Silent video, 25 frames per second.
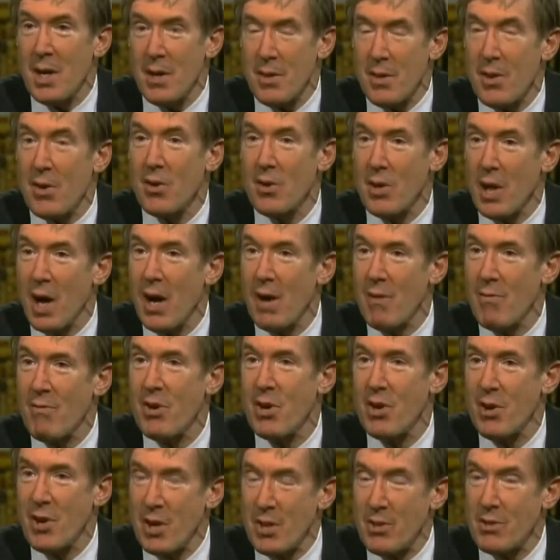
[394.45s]
there are a lot of
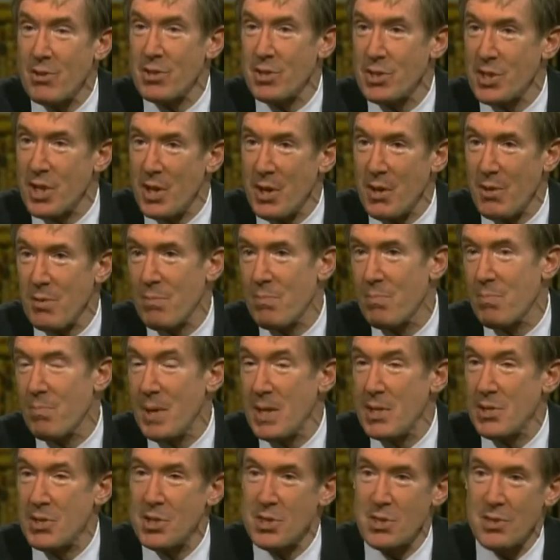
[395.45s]
very interesting
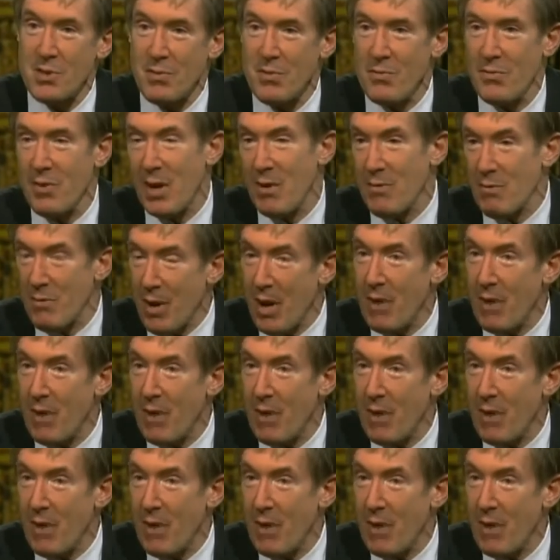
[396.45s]
pieces of, of,